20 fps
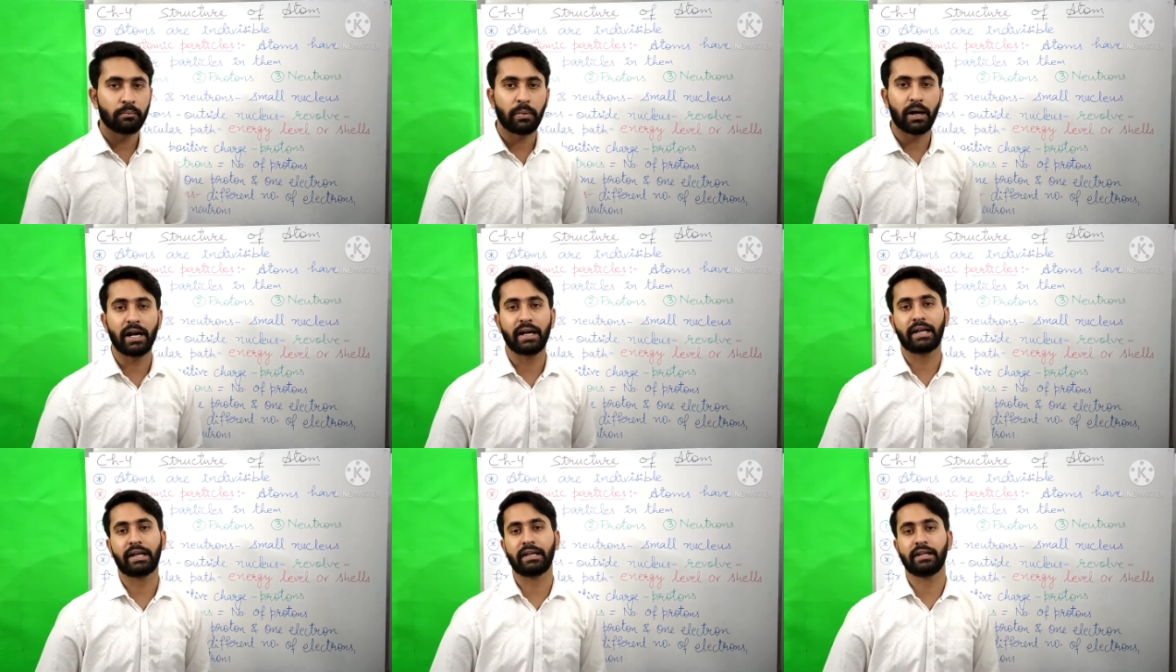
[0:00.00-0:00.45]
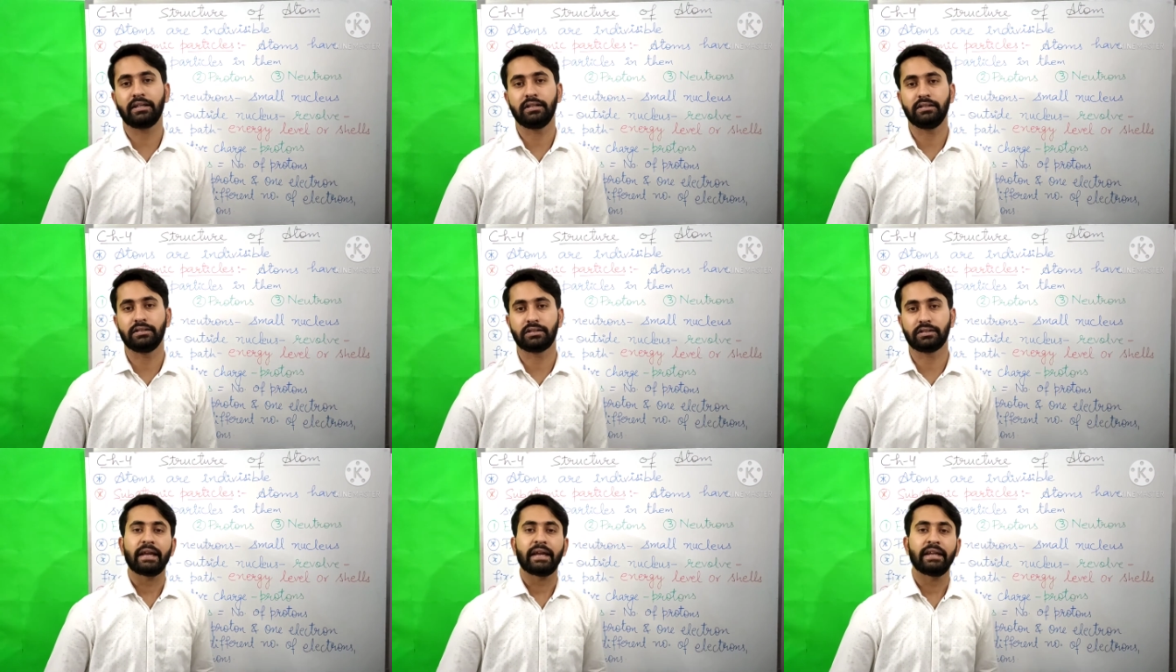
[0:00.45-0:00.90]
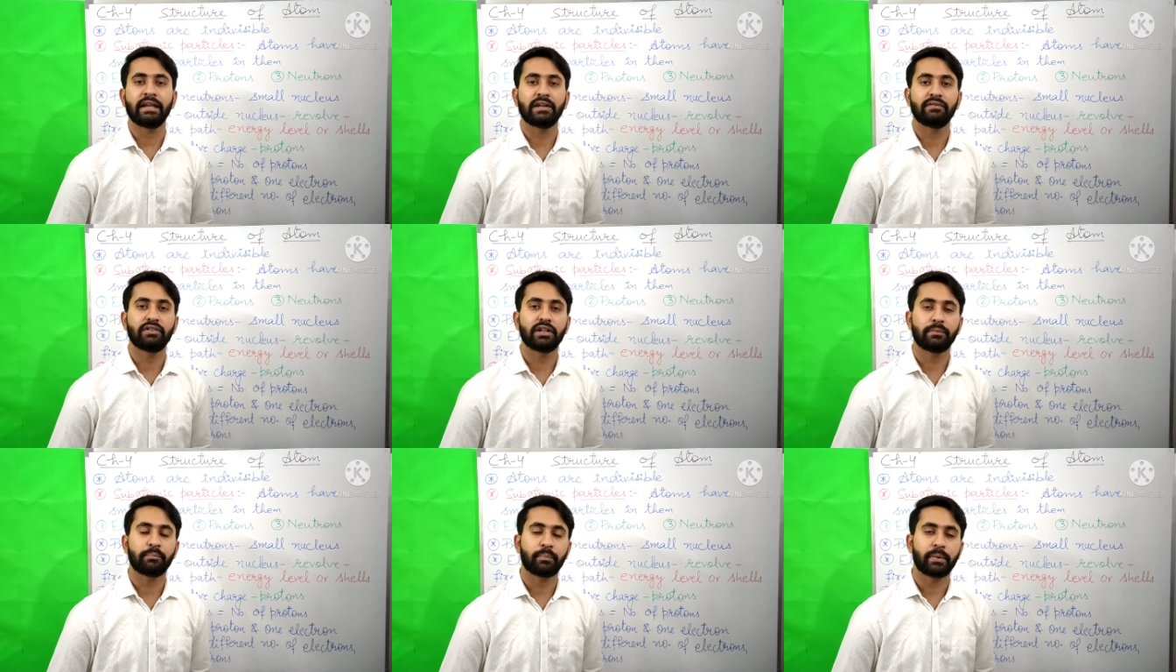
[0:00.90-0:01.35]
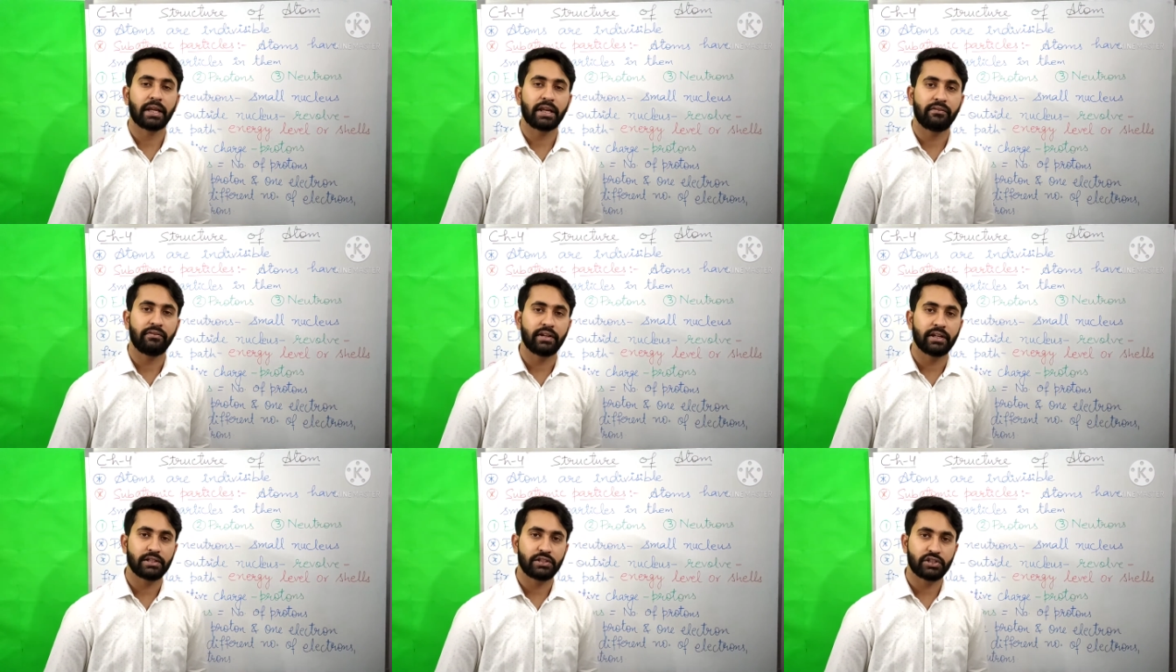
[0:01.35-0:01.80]
particles. In our
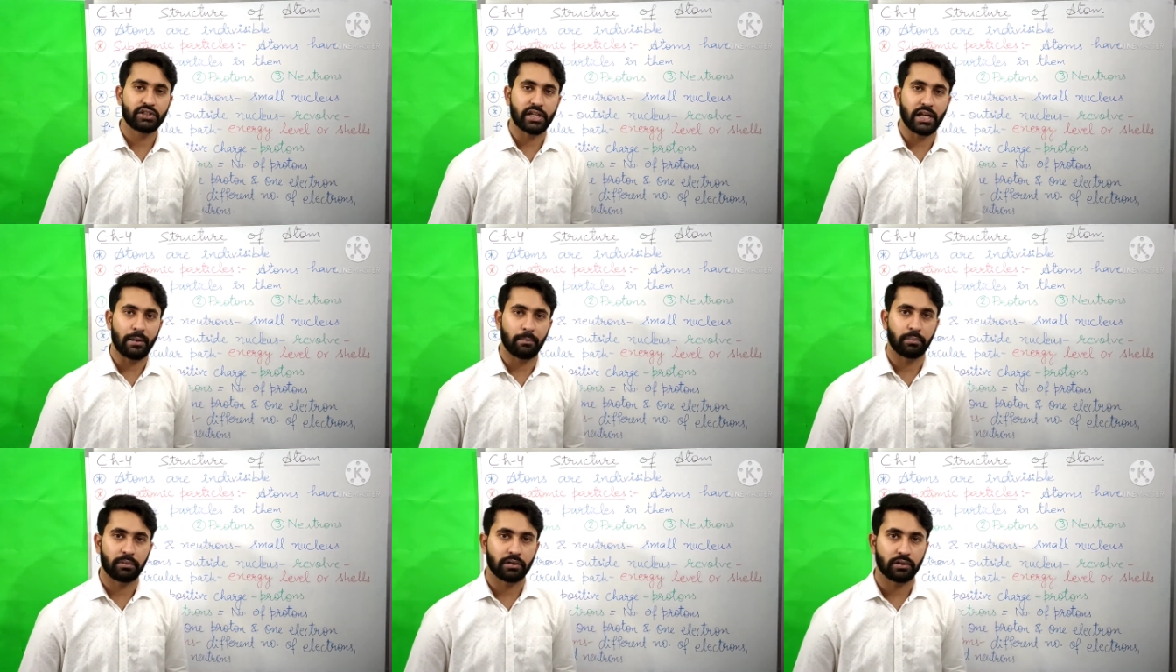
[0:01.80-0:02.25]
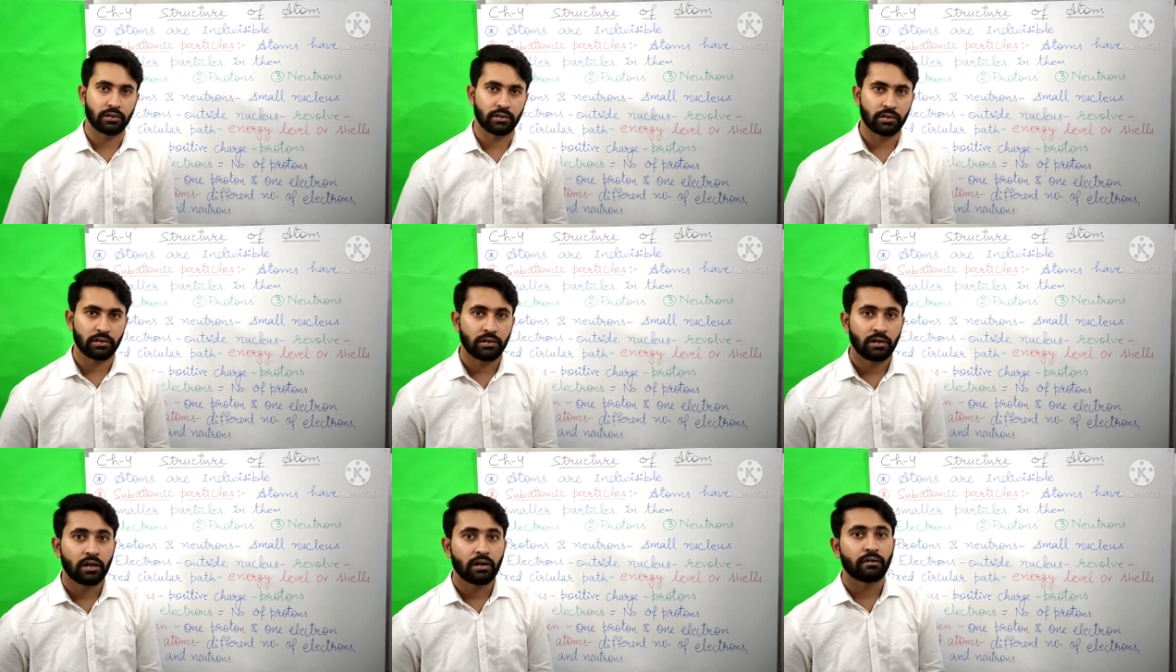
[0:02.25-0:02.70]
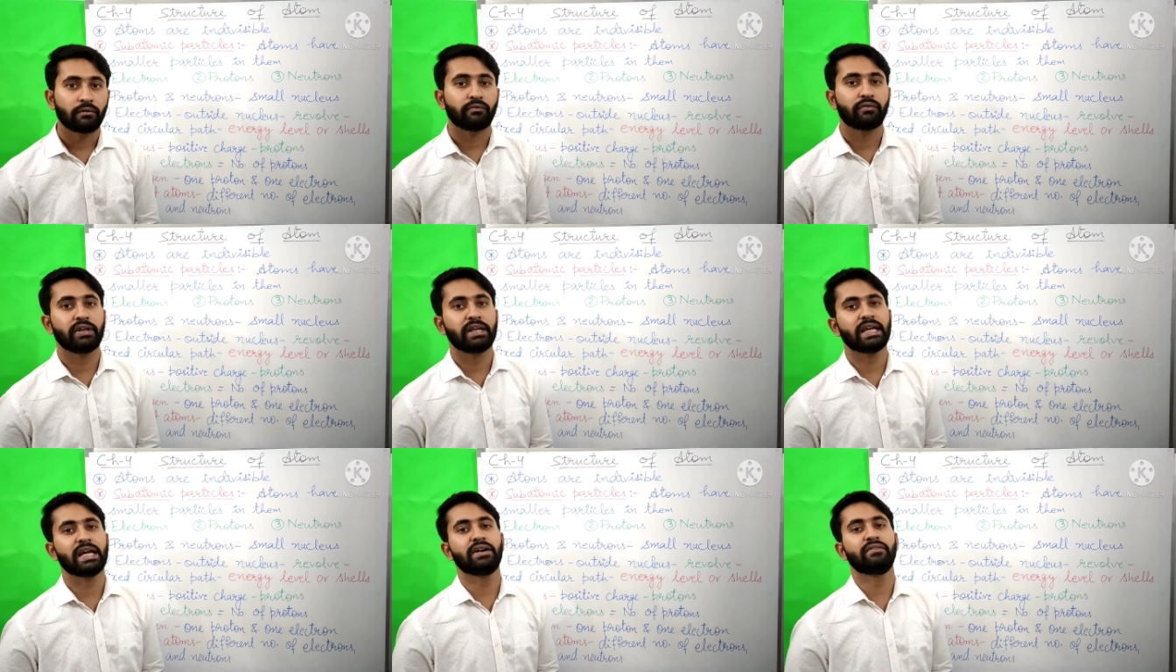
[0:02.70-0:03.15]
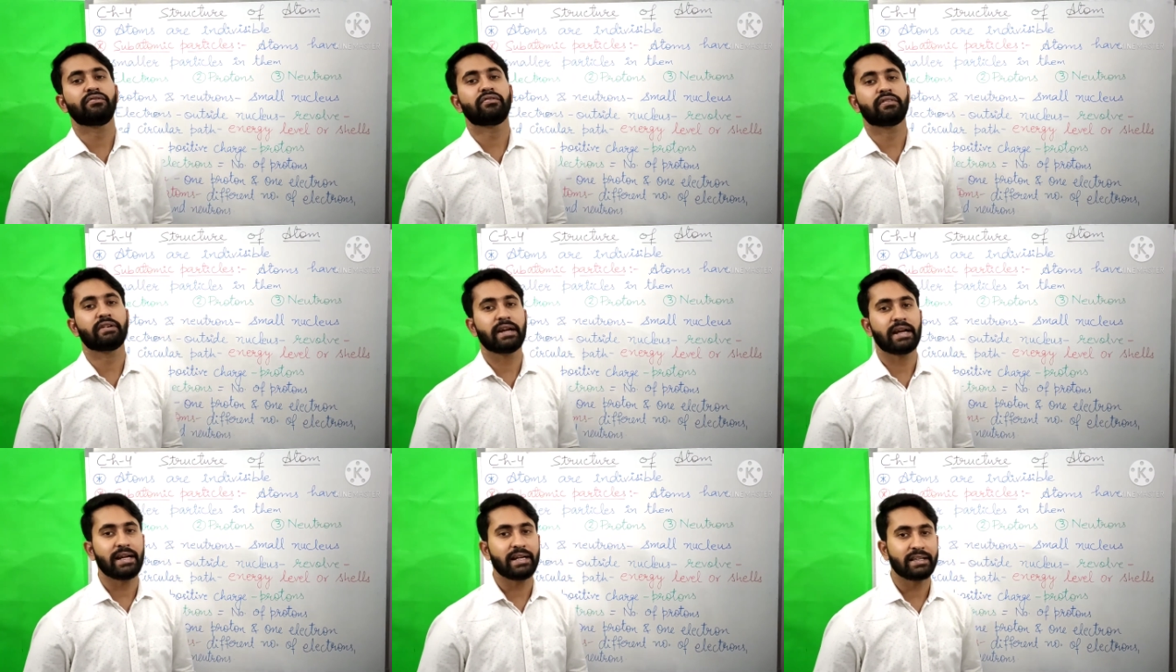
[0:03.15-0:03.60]
previous chapter, we
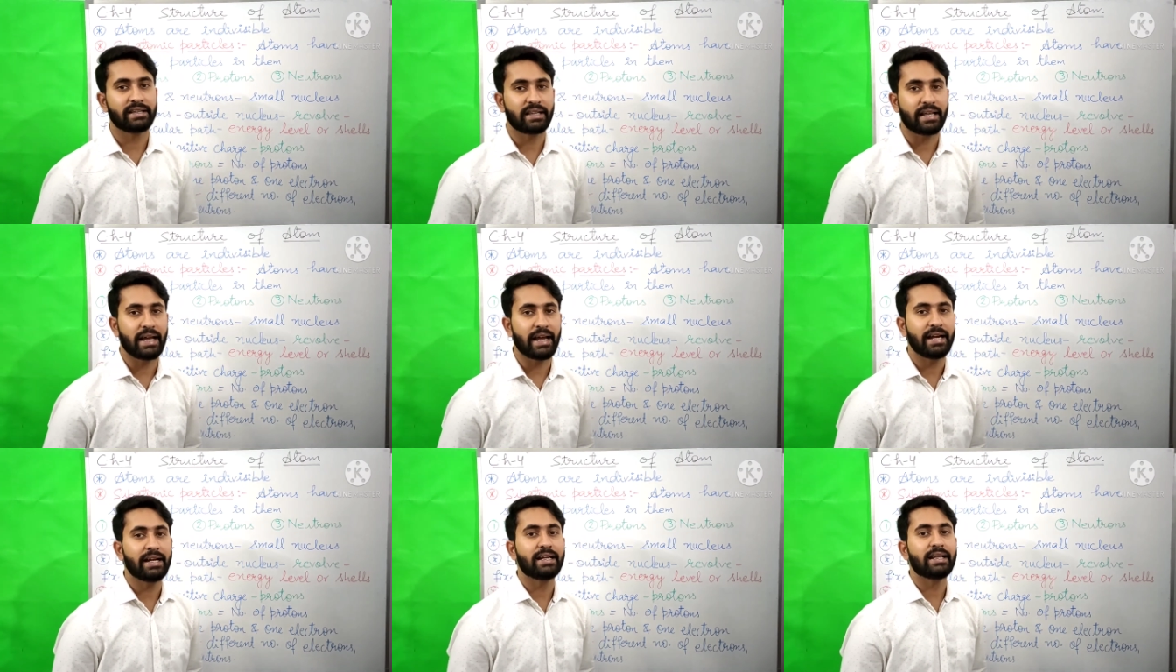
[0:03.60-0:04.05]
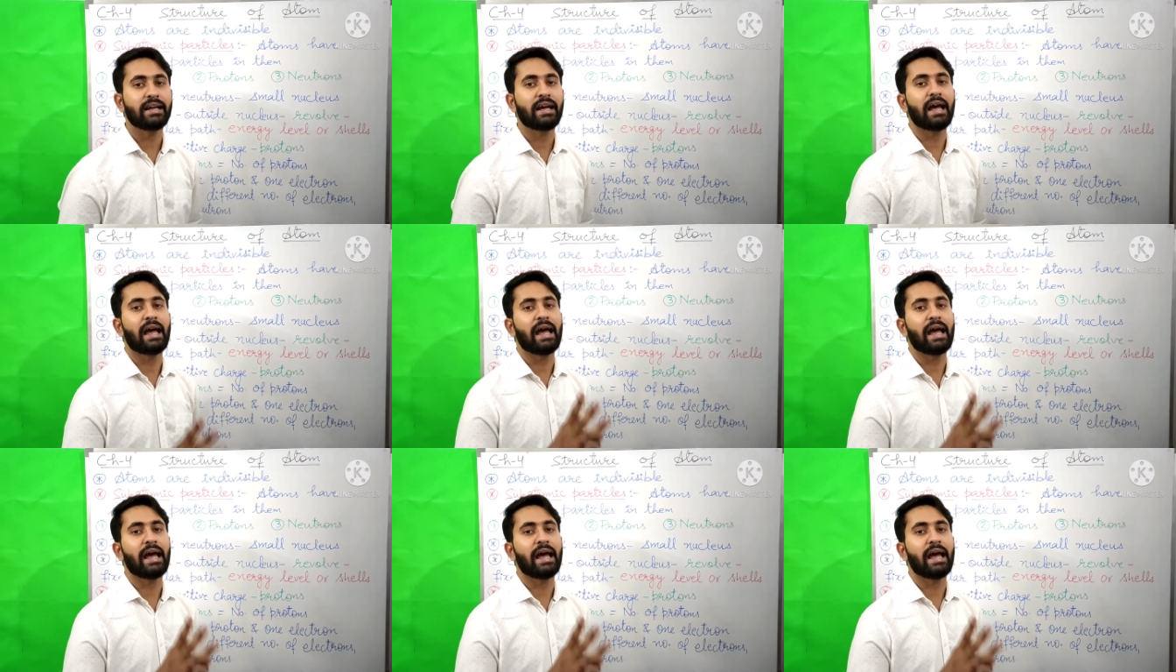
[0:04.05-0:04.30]
have read that